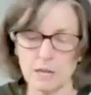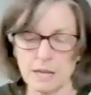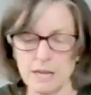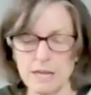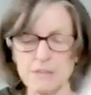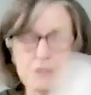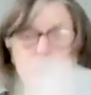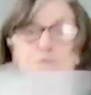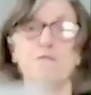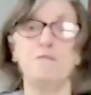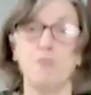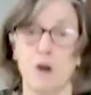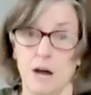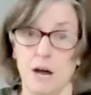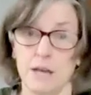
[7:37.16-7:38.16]
It's
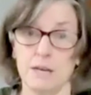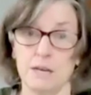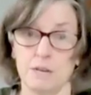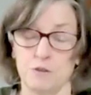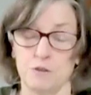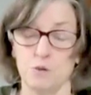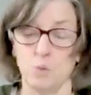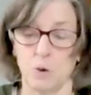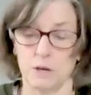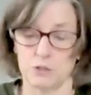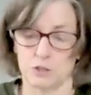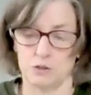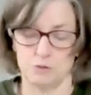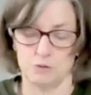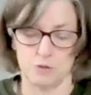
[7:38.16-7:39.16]
fun, if you want
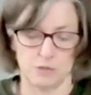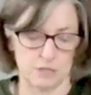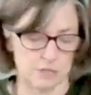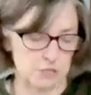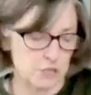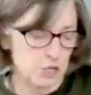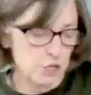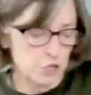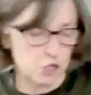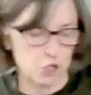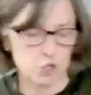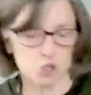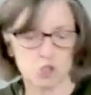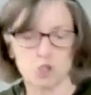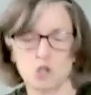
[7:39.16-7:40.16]
to do this, to
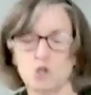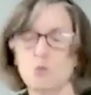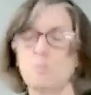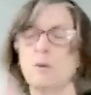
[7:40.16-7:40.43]
scoop